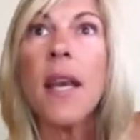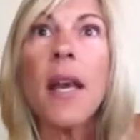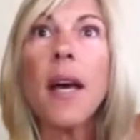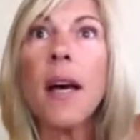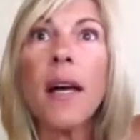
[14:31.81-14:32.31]

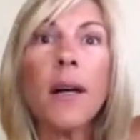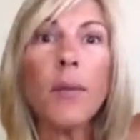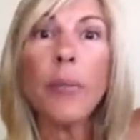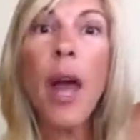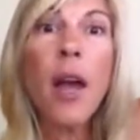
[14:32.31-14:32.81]

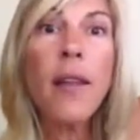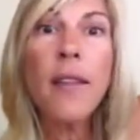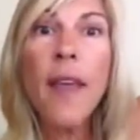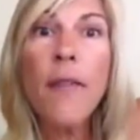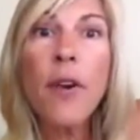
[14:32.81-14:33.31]
blog that
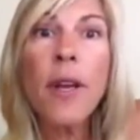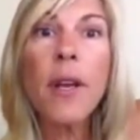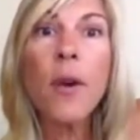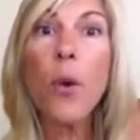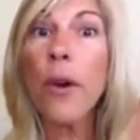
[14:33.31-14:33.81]
they've
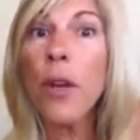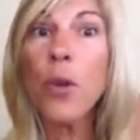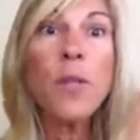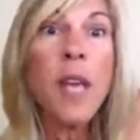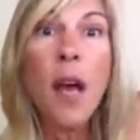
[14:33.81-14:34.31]
written or a
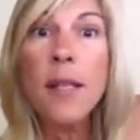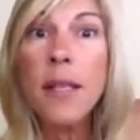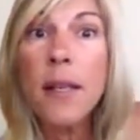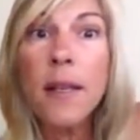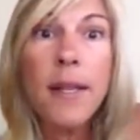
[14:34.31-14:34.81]
news
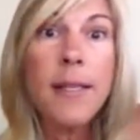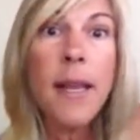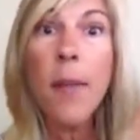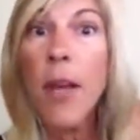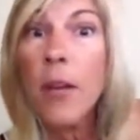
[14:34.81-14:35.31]
article that's
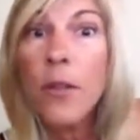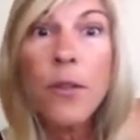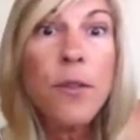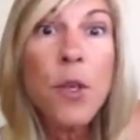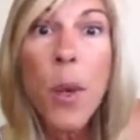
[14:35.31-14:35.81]
come out on
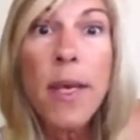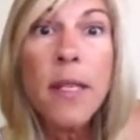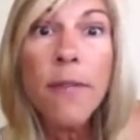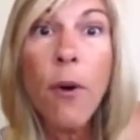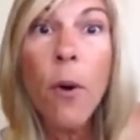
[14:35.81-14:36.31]
News
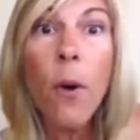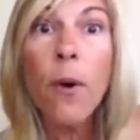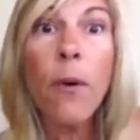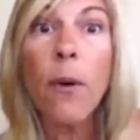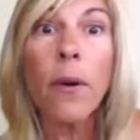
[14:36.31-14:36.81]

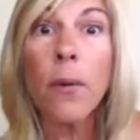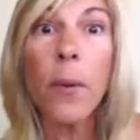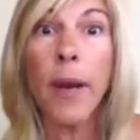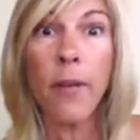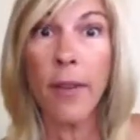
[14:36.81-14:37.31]
24 or
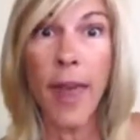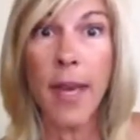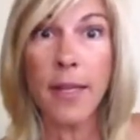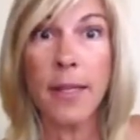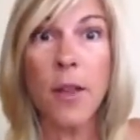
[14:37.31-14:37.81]
whatever that
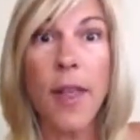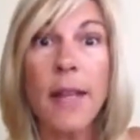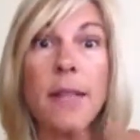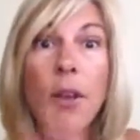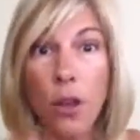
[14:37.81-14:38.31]
is. So
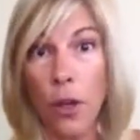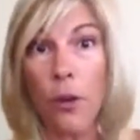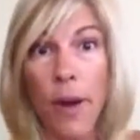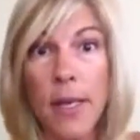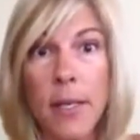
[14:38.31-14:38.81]
that's
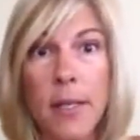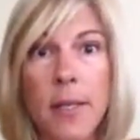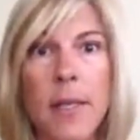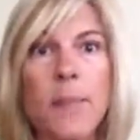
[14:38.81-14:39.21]
curated